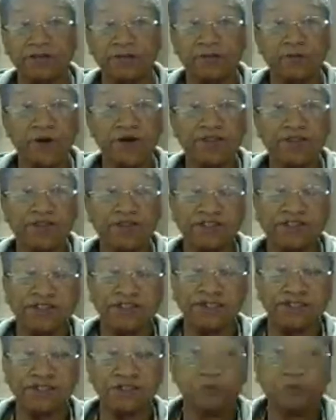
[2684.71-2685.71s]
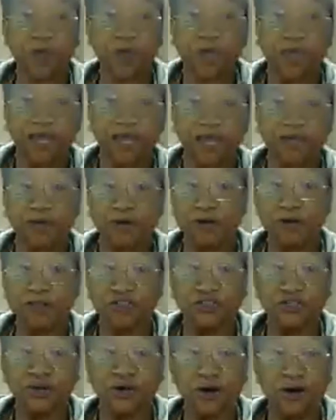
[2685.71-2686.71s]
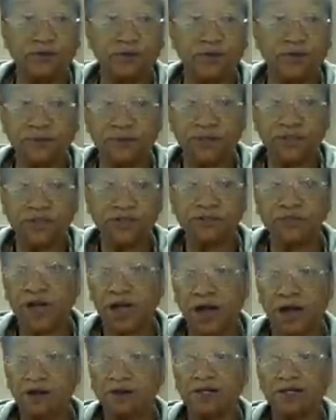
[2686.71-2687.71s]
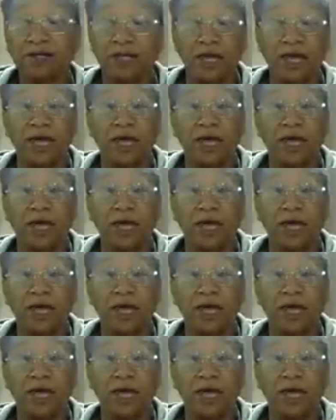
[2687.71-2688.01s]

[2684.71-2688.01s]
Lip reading: whether it's a spade or a shovel, what you call it,